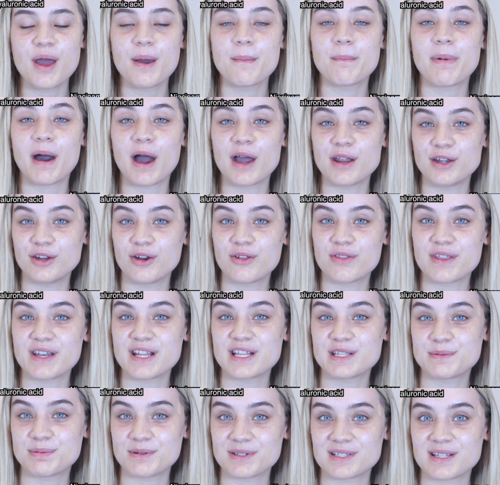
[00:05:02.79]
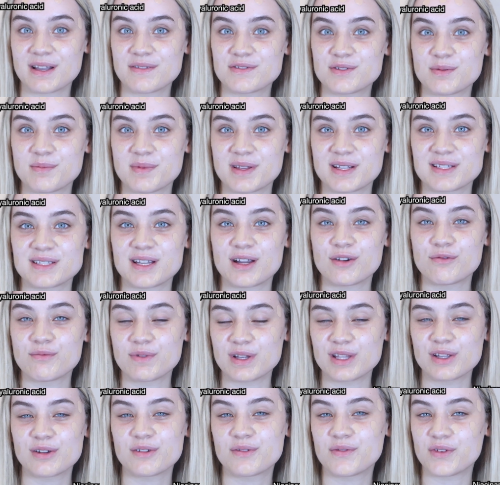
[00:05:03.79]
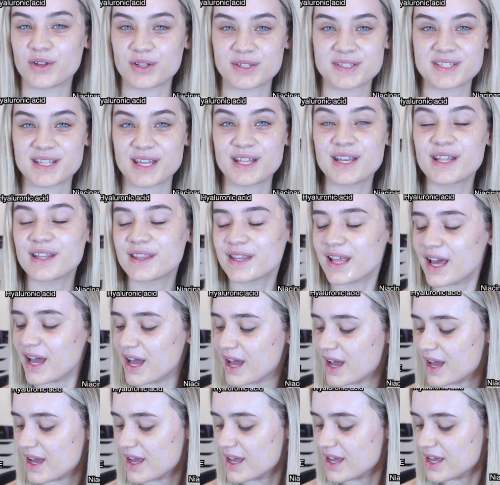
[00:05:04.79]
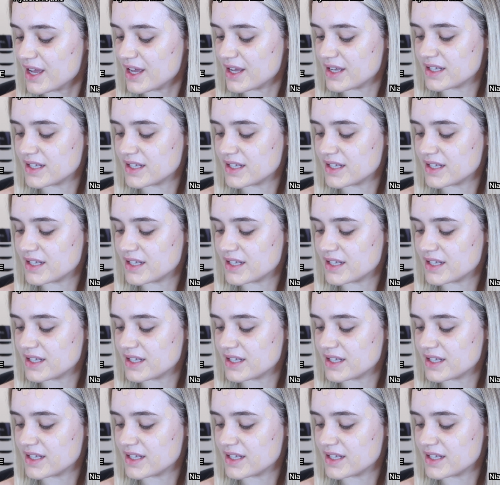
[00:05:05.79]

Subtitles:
But I know that it's supposed to have some things that are really good for your skin in there.